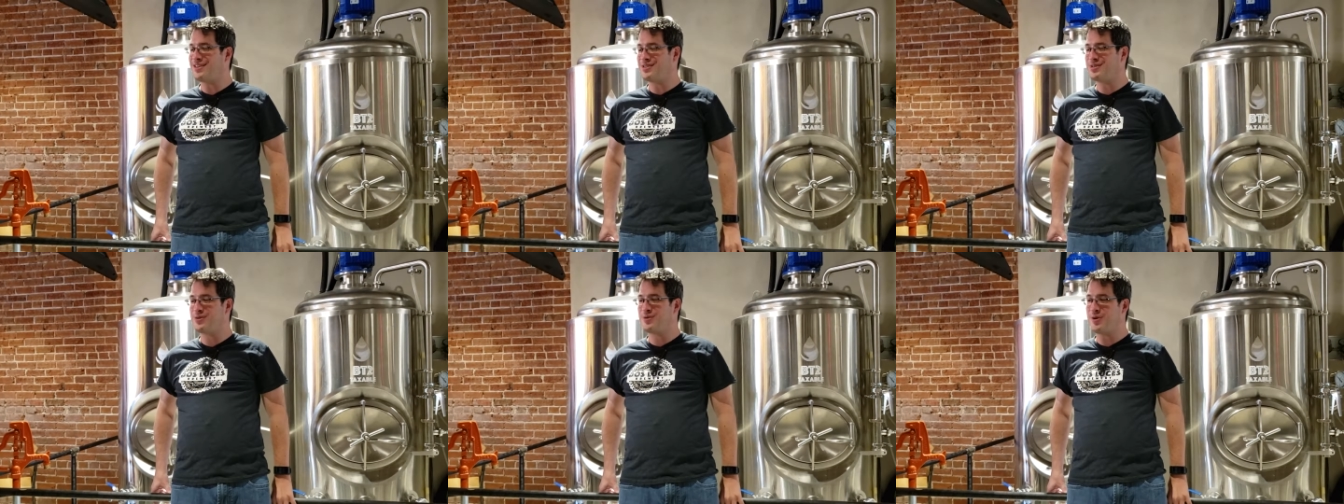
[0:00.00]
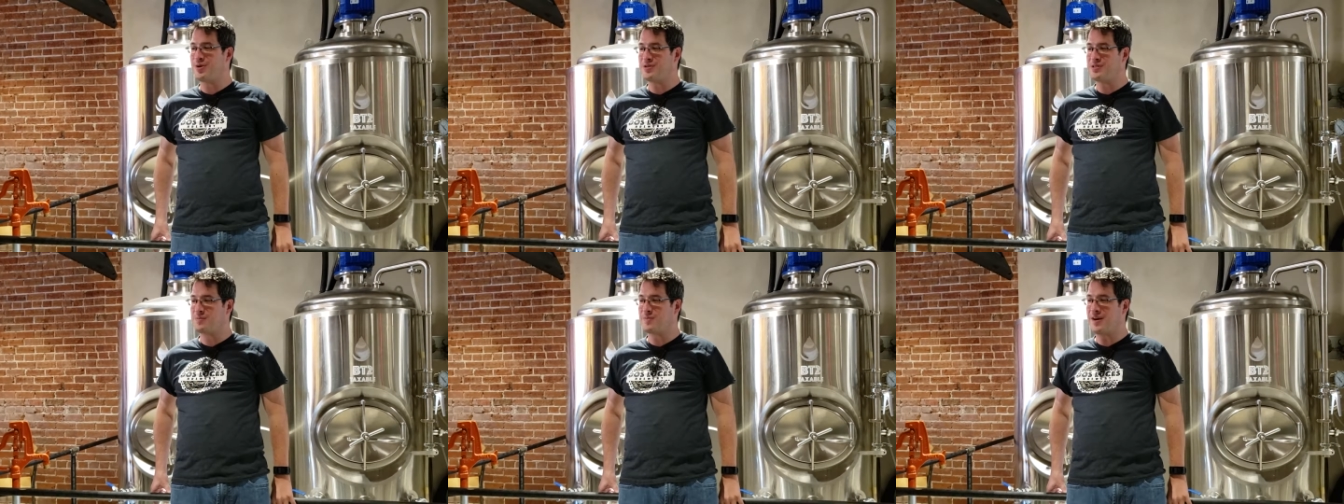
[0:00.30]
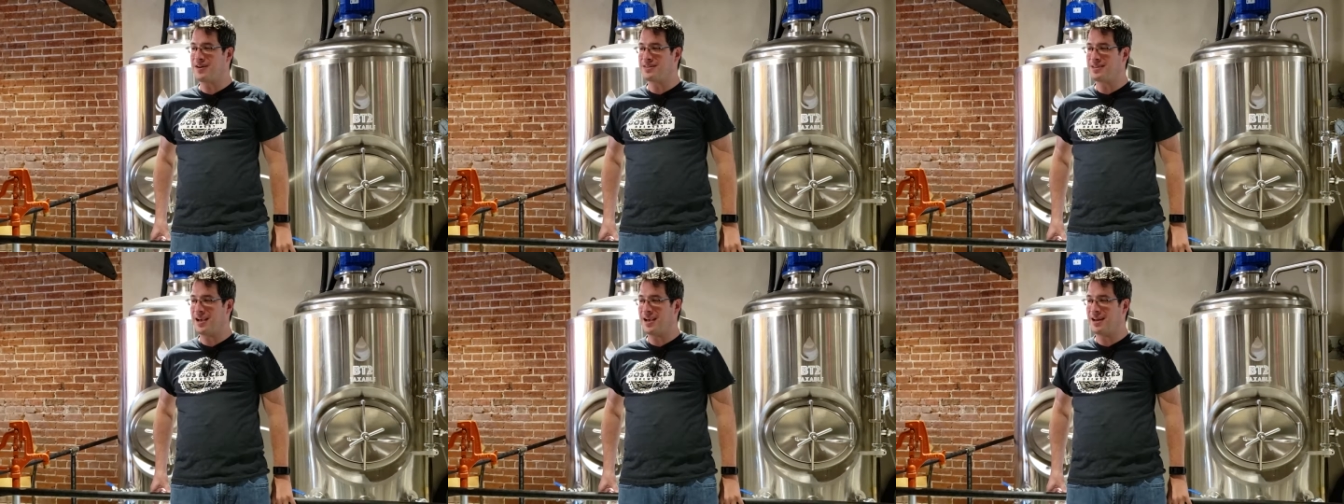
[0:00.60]

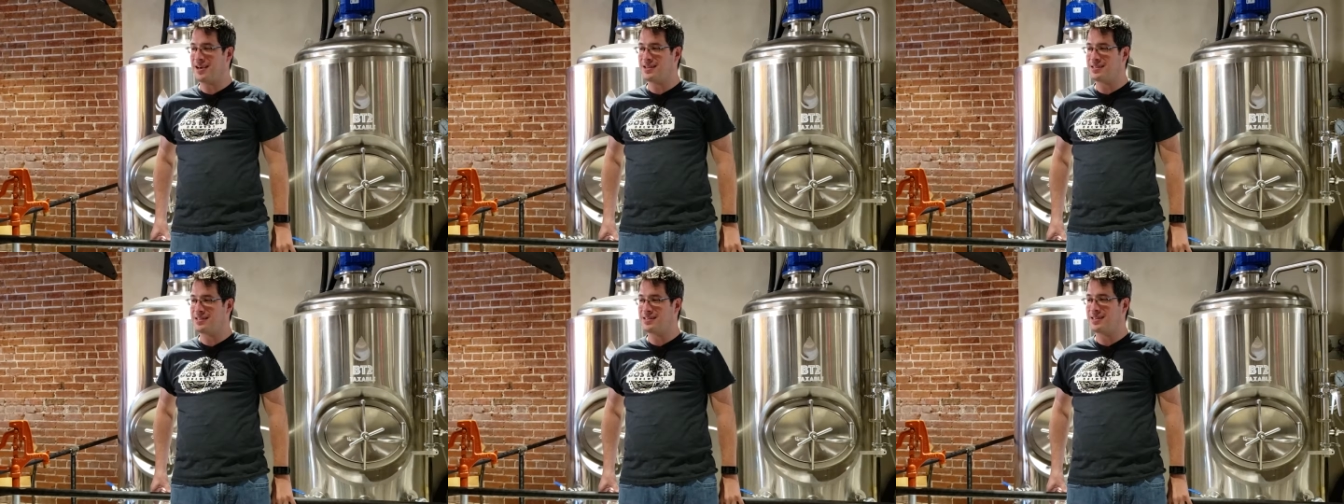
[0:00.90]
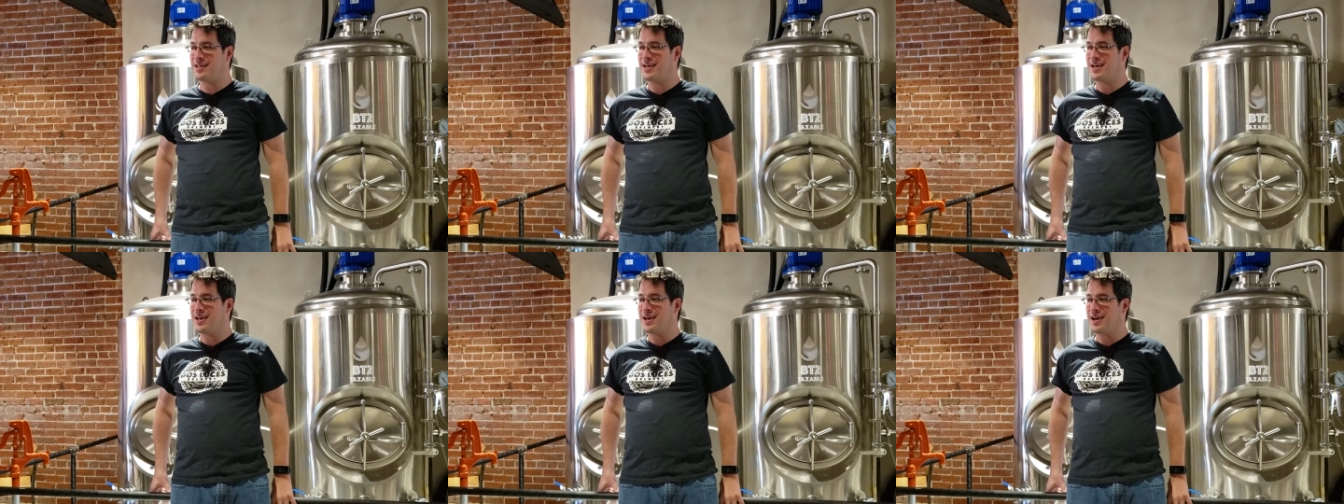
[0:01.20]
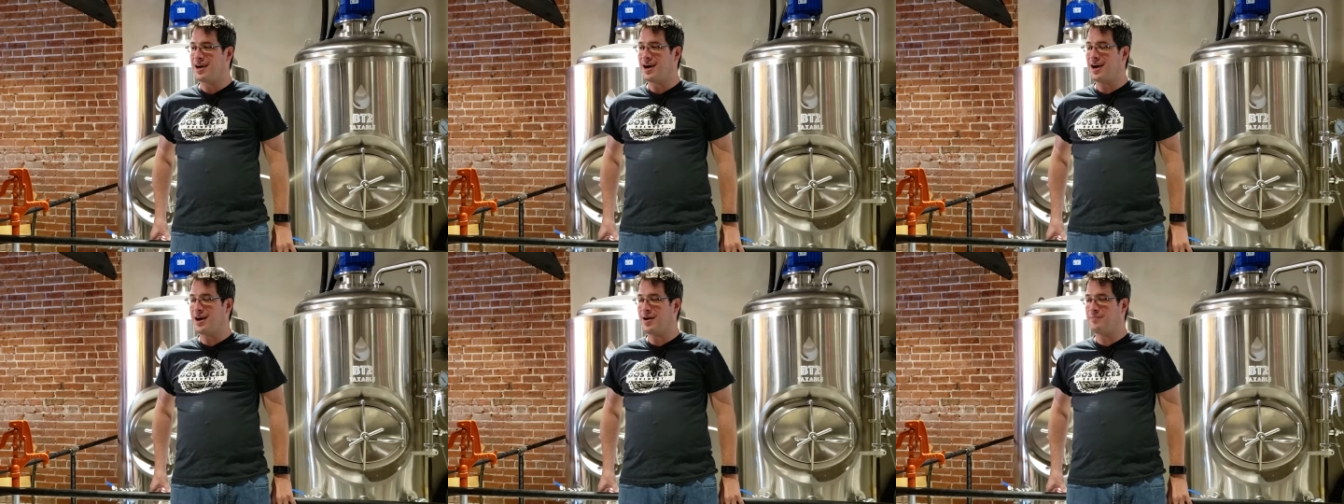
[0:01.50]
pseudo-spontaneous
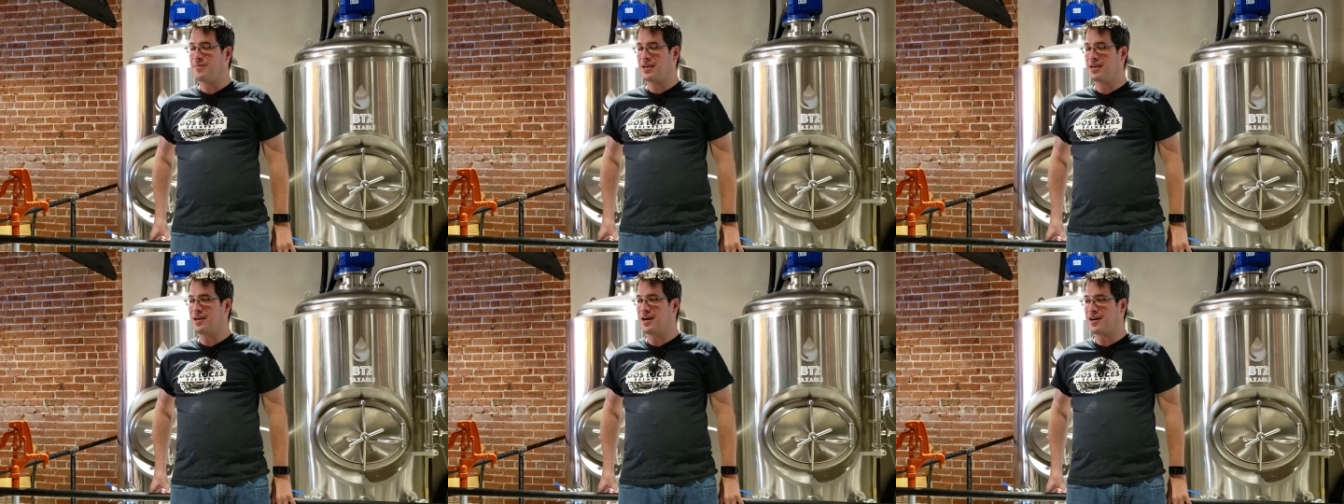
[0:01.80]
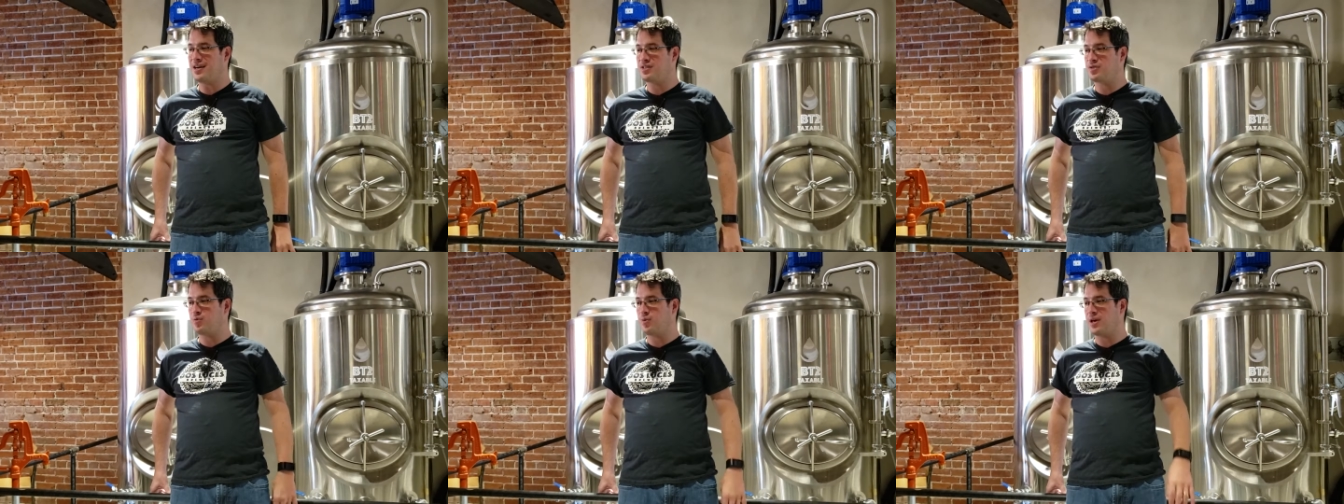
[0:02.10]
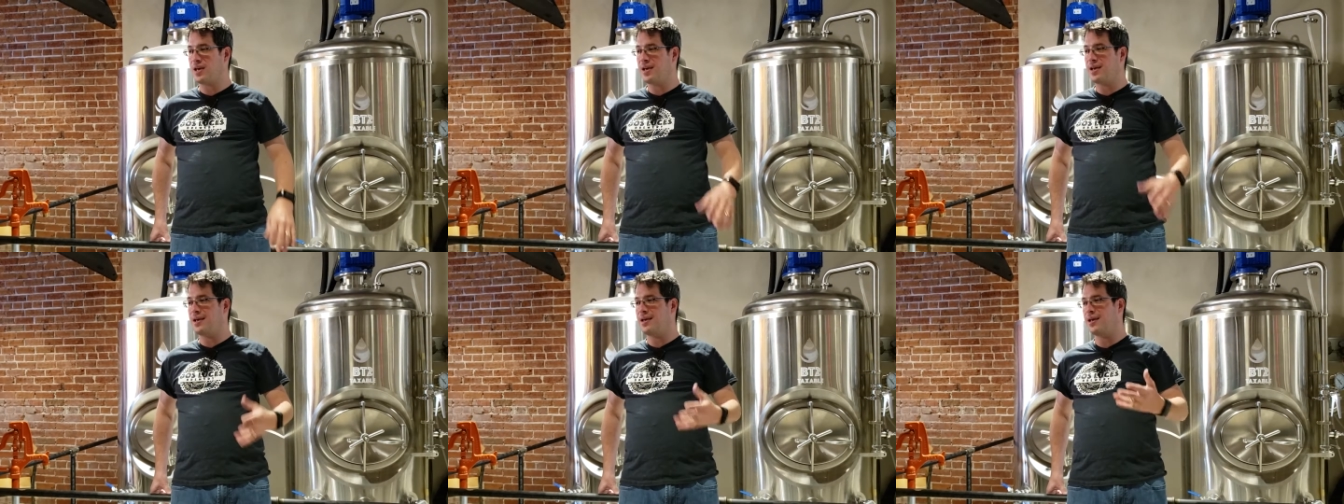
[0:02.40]
because
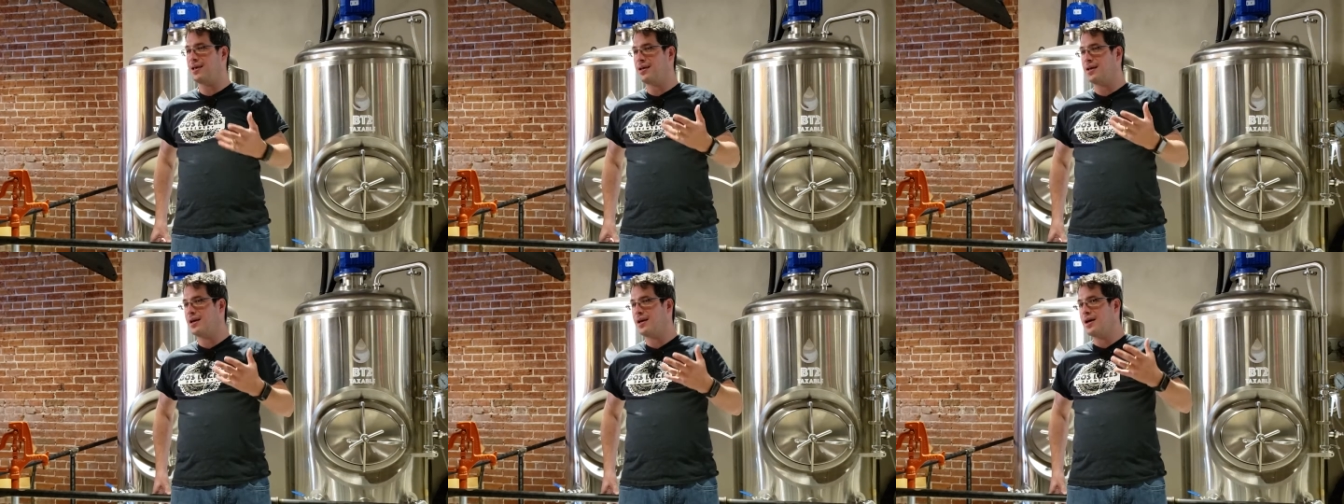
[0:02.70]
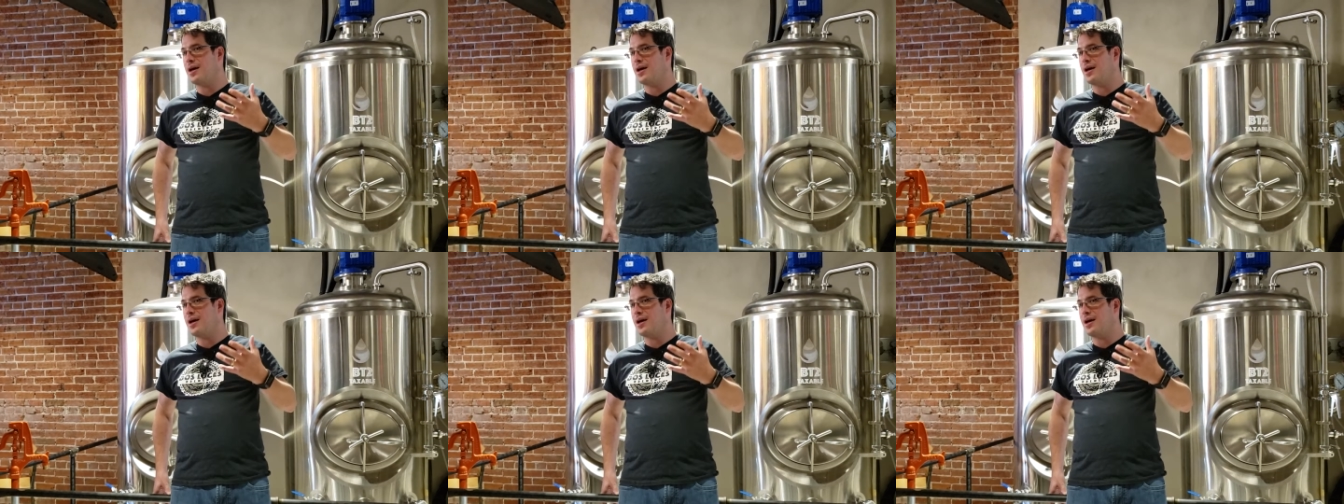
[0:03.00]
we